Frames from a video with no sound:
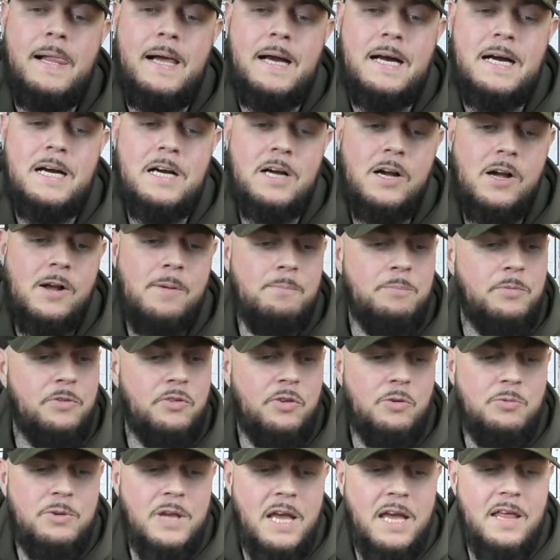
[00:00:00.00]

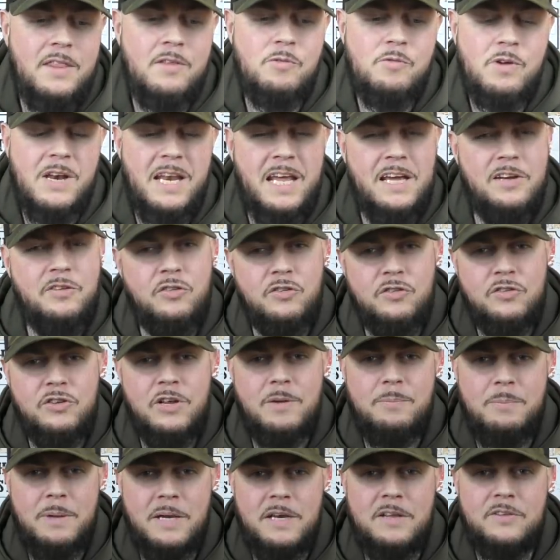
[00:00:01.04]
So yeah, the
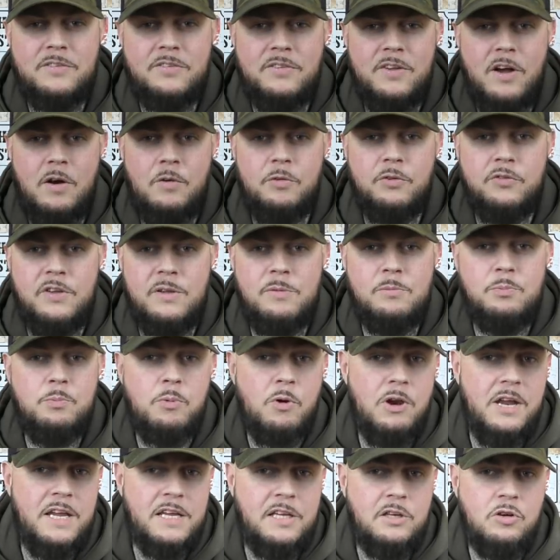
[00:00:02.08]
relationship in itself seems
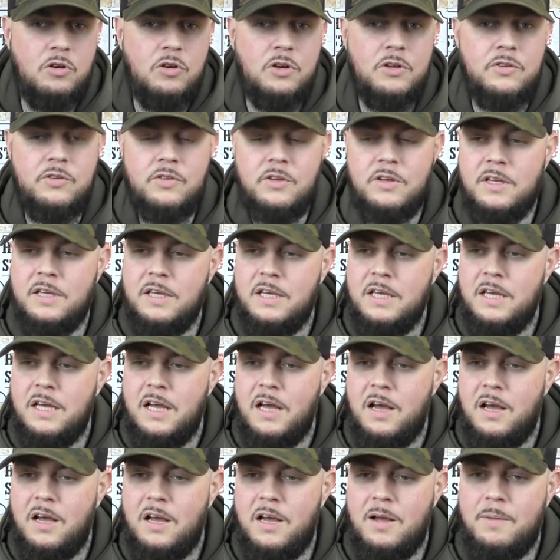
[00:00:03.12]
pretty good.
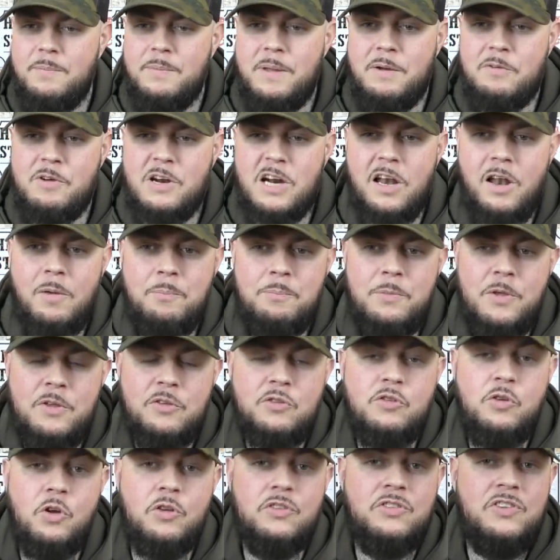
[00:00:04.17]
They're a club
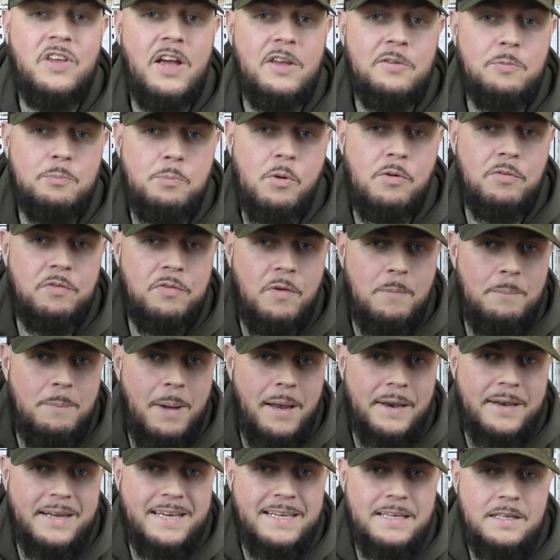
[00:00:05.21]
that's not desperate for
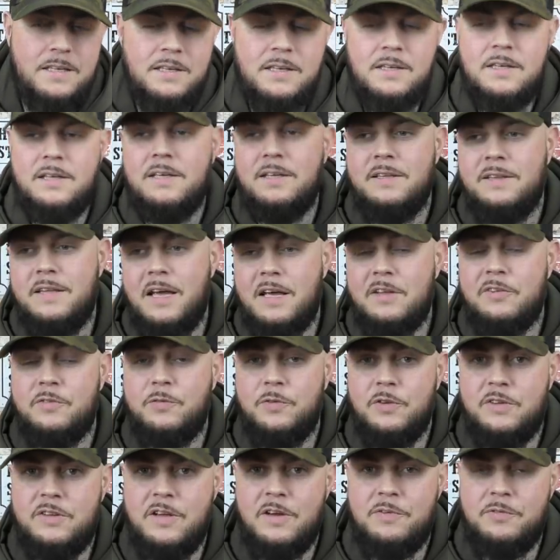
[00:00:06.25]
money, that's
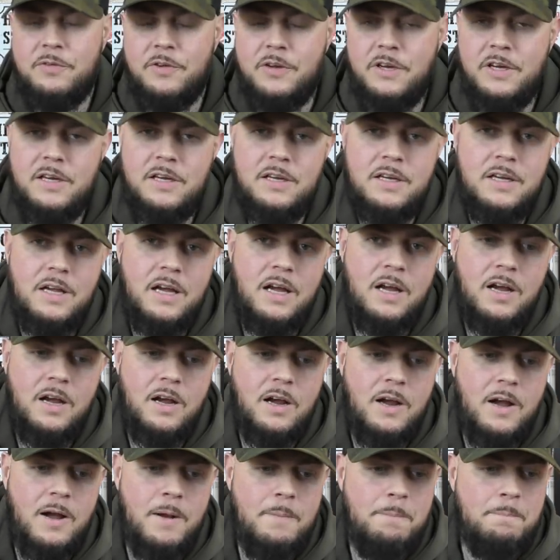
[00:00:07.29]
for definite.
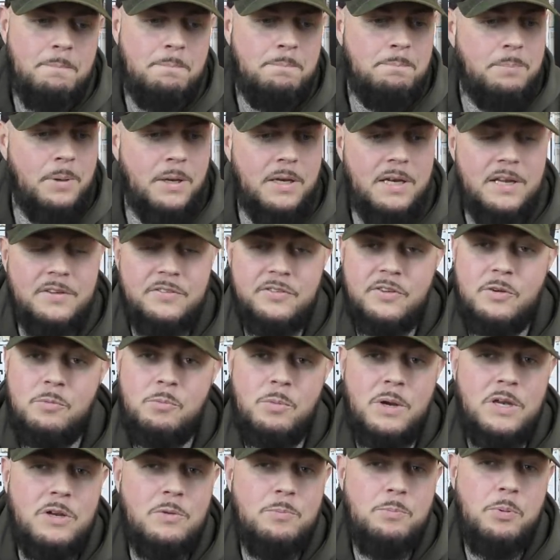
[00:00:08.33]
But listen,
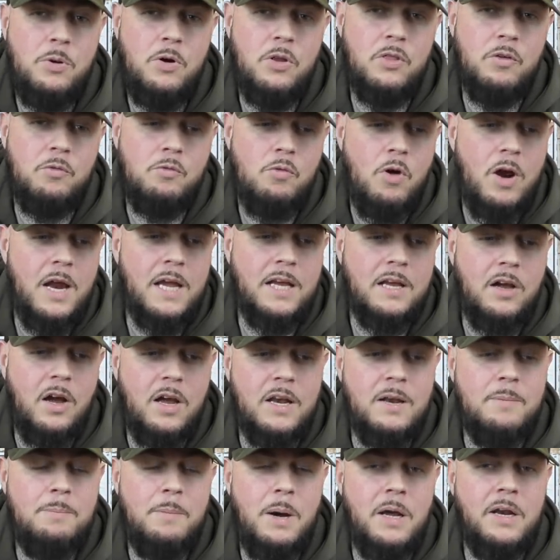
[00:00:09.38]
when you put the right
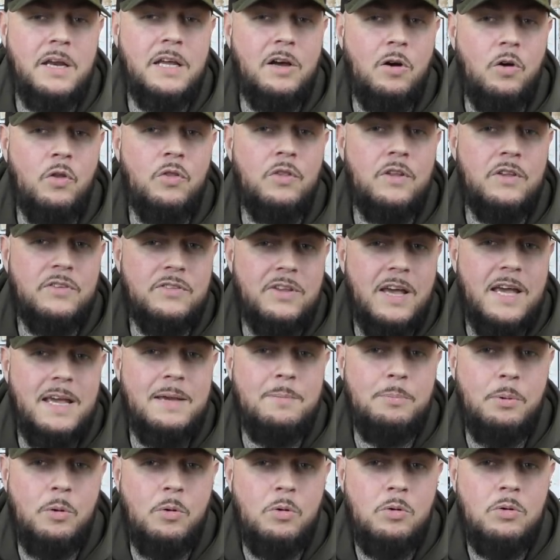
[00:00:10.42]
kind of money on the
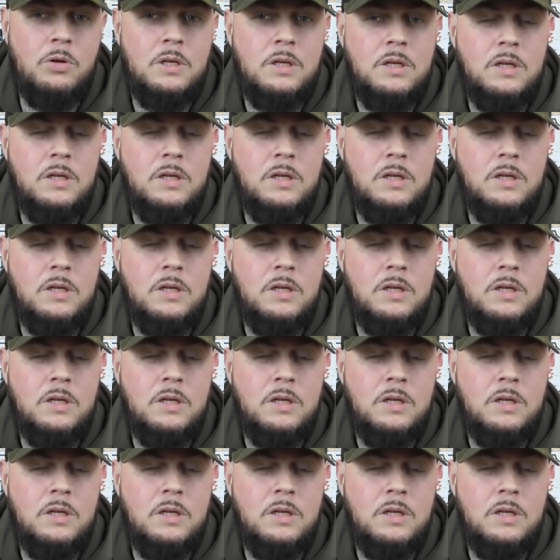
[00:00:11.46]
table,